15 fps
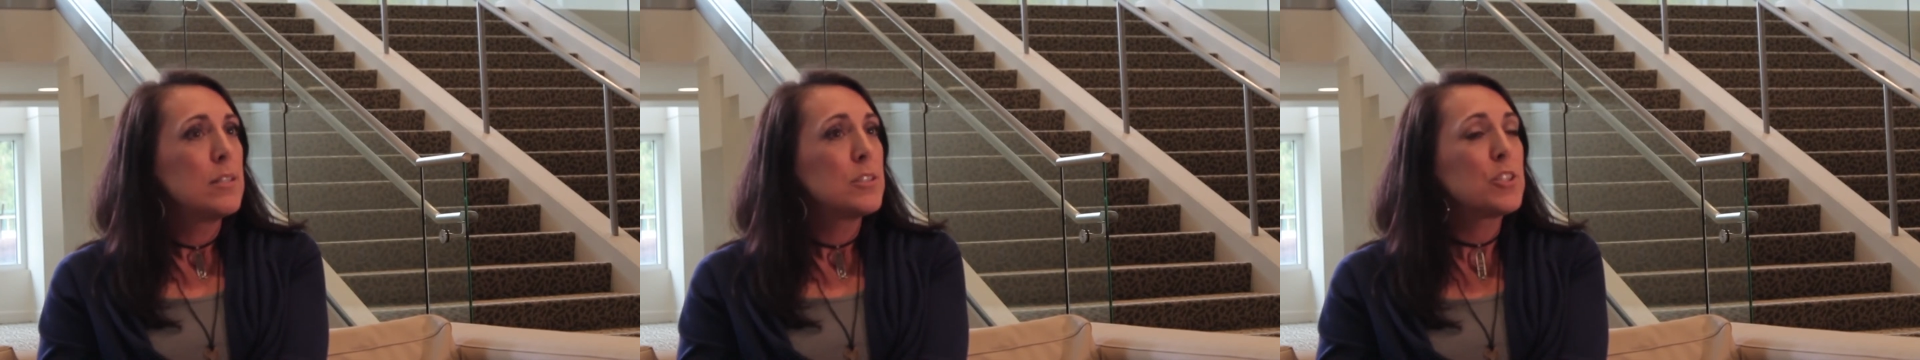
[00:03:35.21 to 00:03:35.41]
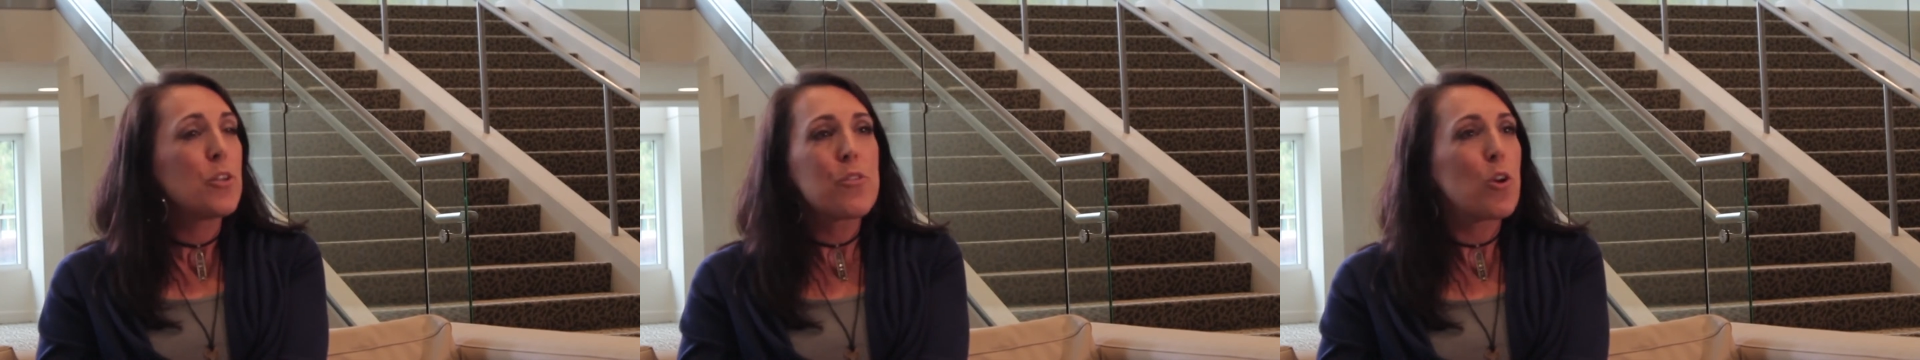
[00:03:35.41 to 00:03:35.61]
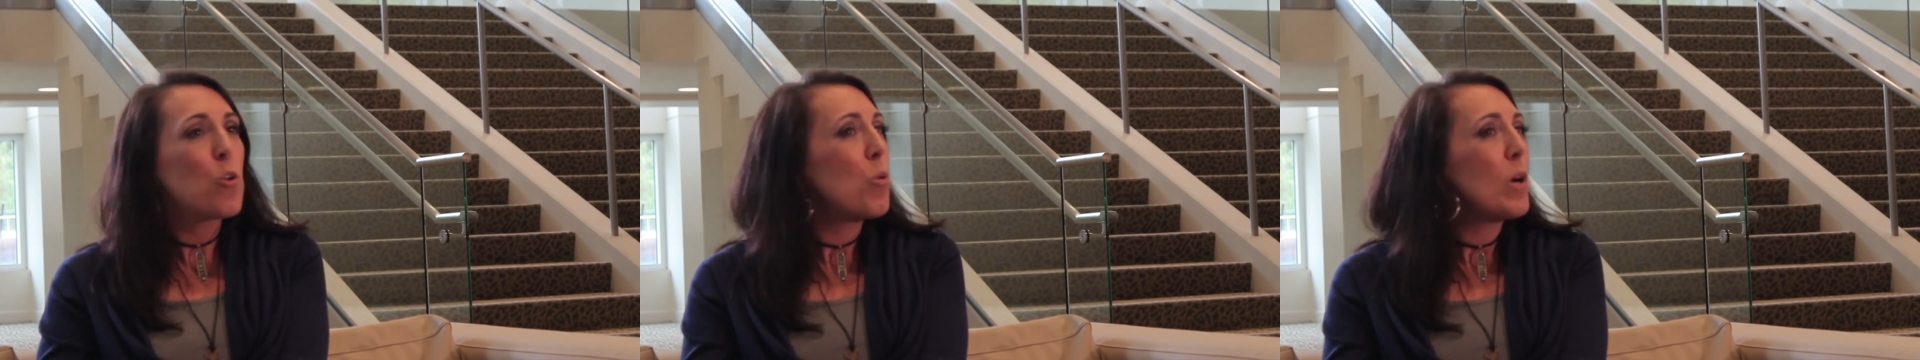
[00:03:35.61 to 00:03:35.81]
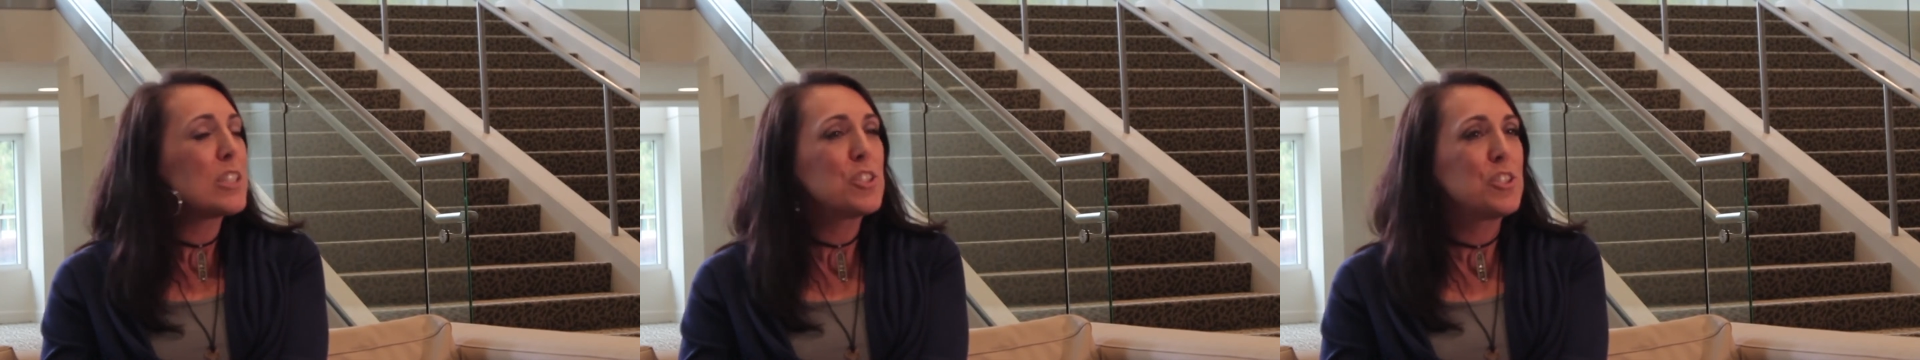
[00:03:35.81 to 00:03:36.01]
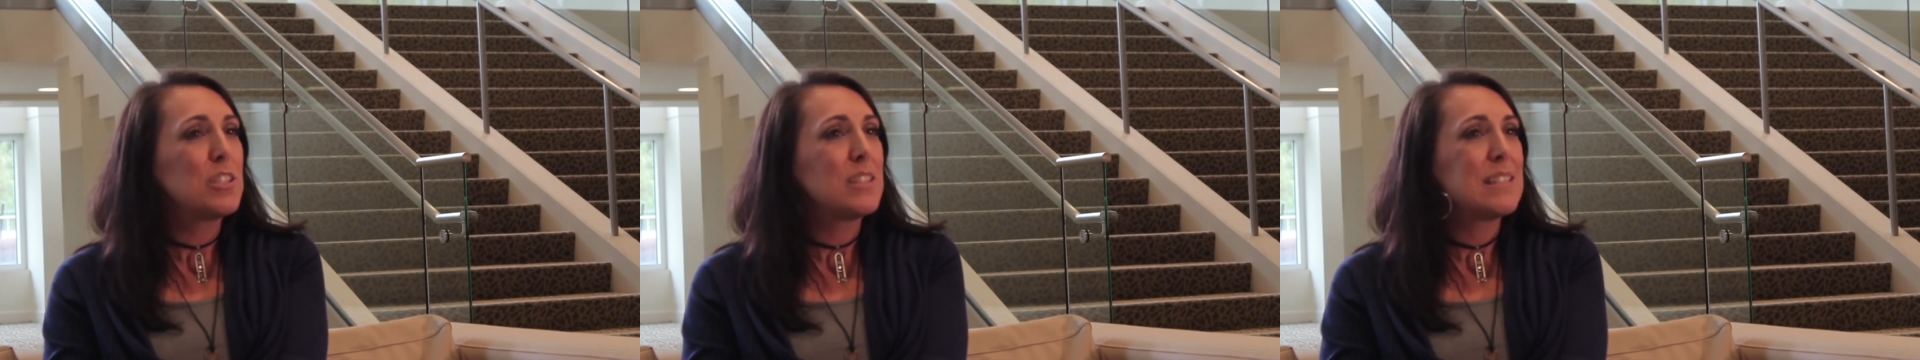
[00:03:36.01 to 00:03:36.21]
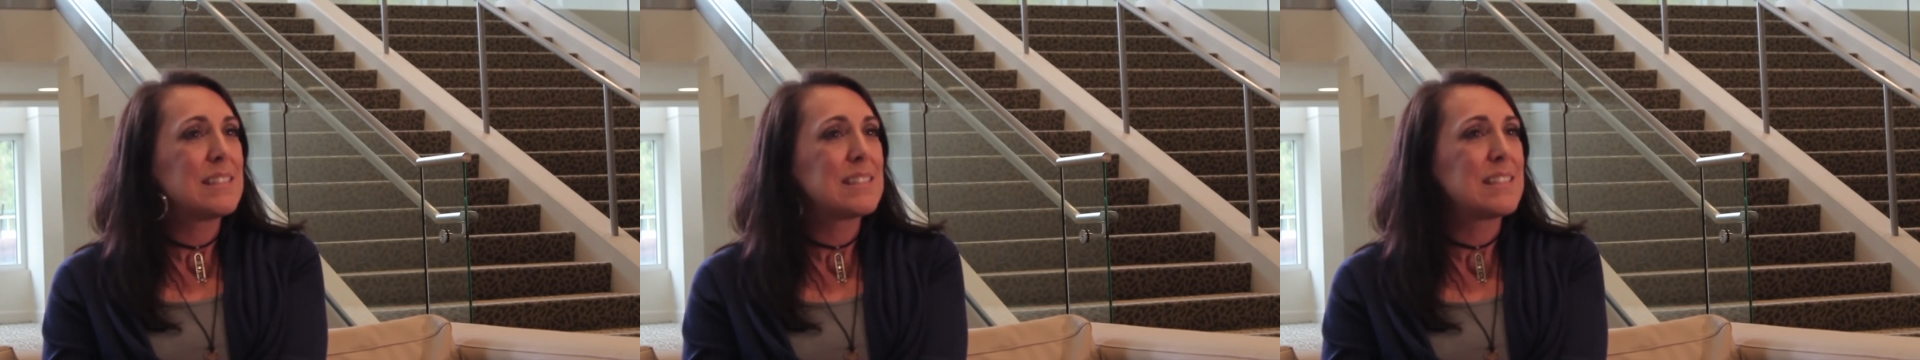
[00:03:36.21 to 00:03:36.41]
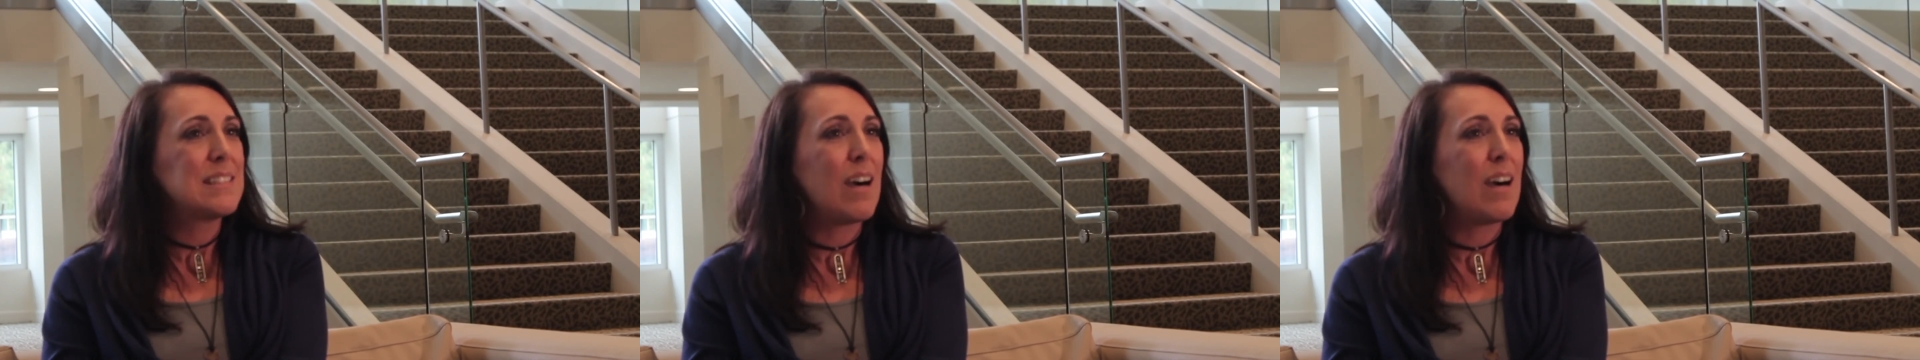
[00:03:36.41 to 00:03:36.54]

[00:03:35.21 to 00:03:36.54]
So the question is